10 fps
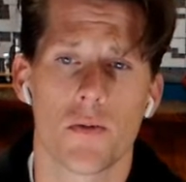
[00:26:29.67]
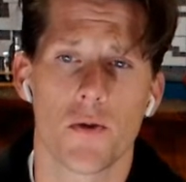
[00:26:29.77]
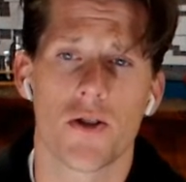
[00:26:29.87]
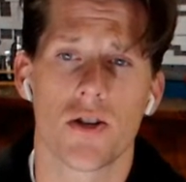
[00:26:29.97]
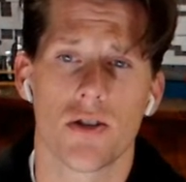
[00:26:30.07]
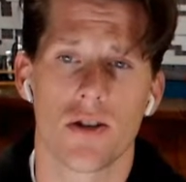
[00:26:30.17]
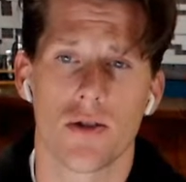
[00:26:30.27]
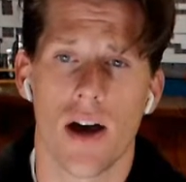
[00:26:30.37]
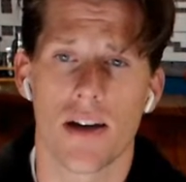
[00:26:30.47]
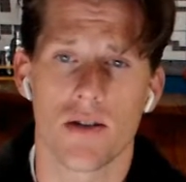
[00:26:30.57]
Appreciate you
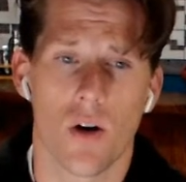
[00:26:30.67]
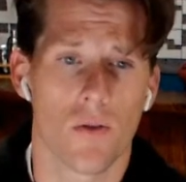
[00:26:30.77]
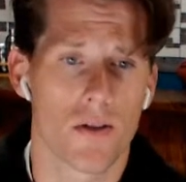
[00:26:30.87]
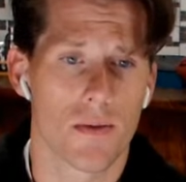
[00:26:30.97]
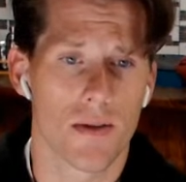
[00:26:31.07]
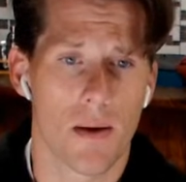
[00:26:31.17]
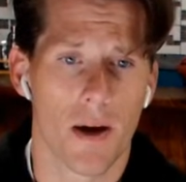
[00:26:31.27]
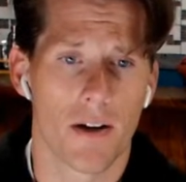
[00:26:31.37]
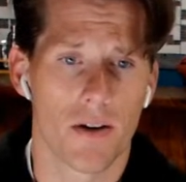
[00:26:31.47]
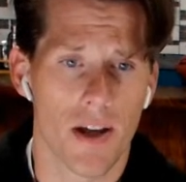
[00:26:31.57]
guys carving some time
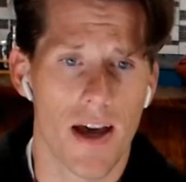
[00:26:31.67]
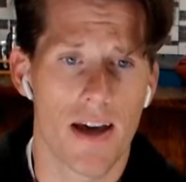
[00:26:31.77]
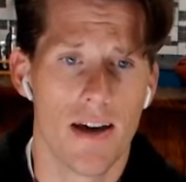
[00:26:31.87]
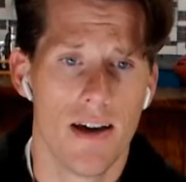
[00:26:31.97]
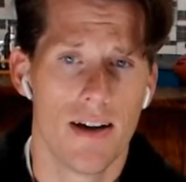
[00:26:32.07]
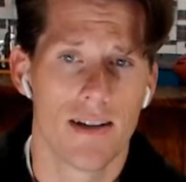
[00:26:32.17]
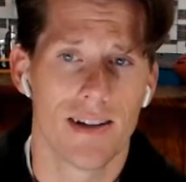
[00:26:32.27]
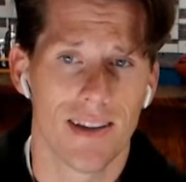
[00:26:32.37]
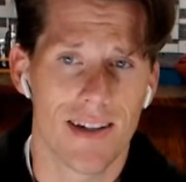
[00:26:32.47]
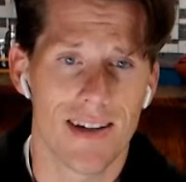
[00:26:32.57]
out of your day
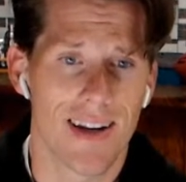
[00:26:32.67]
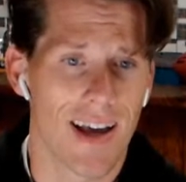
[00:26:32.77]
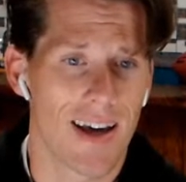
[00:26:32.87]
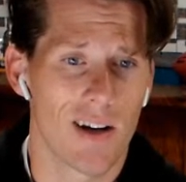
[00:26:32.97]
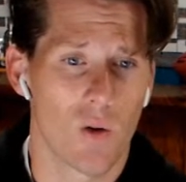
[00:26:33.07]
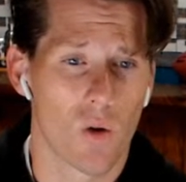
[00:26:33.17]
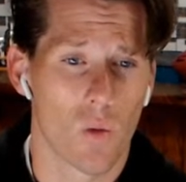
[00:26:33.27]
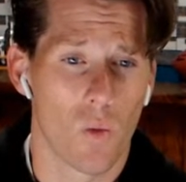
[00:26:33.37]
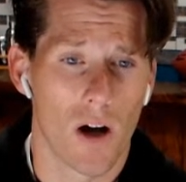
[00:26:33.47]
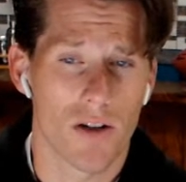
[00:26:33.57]
to listen and or
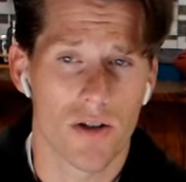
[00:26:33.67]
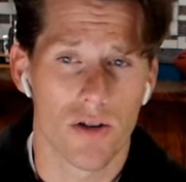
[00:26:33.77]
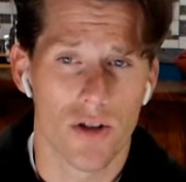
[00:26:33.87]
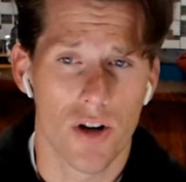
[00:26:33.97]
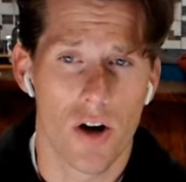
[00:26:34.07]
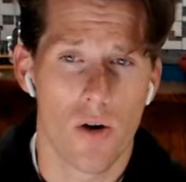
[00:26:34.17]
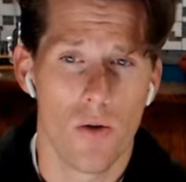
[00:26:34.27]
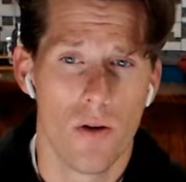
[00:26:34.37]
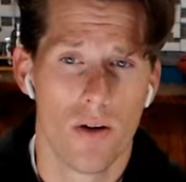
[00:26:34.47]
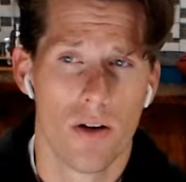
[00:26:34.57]
watch the
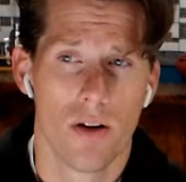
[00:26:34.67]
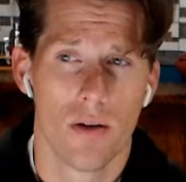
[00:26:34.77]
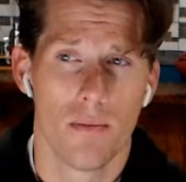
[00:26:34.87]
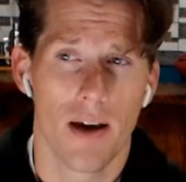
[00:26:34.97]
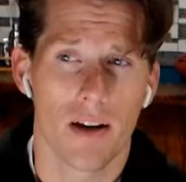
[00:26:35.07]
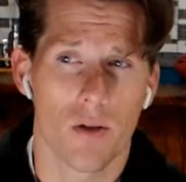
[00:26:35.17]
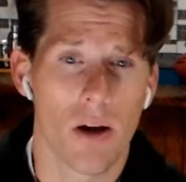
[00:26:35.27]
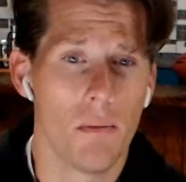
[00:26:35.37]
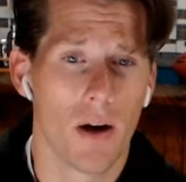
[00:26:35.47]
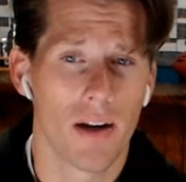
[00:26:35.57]
show. Make it a
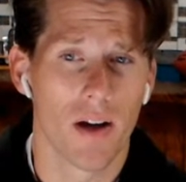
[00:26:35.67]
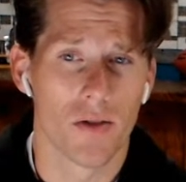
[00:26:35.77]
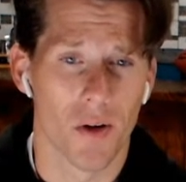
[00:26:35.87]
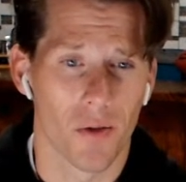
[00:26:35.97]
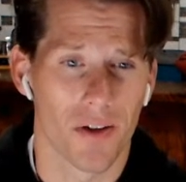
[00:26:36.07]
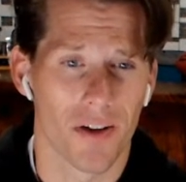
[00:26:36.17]
great Monday. I'll talk with you.